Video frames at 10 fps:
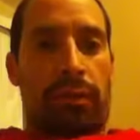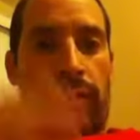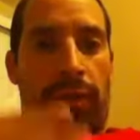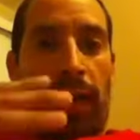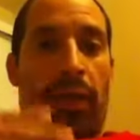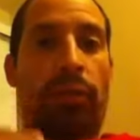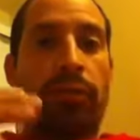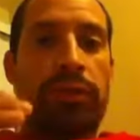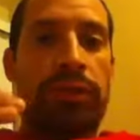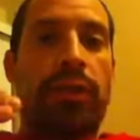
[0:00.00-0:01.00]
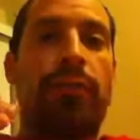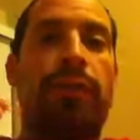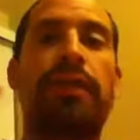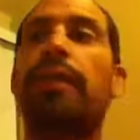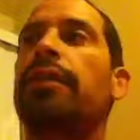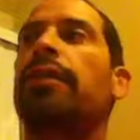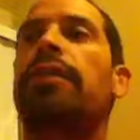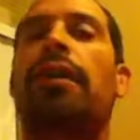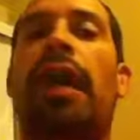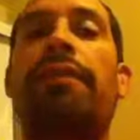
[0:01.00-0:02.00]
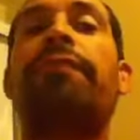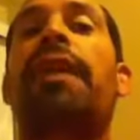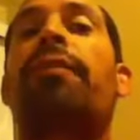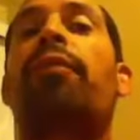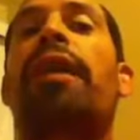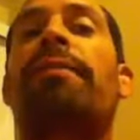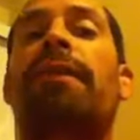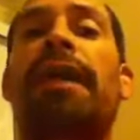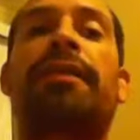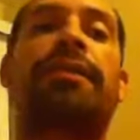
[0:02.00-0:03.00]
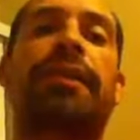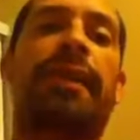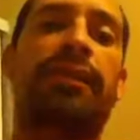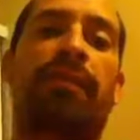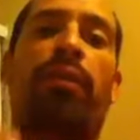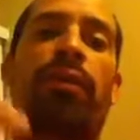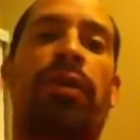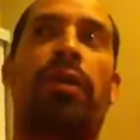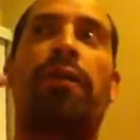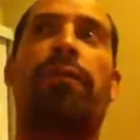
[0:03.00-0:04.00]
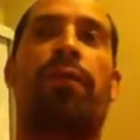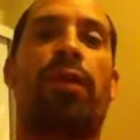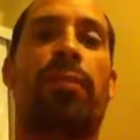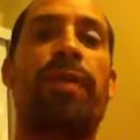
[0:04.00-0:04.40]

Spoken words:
my own self and think that what I've got to say is important enough for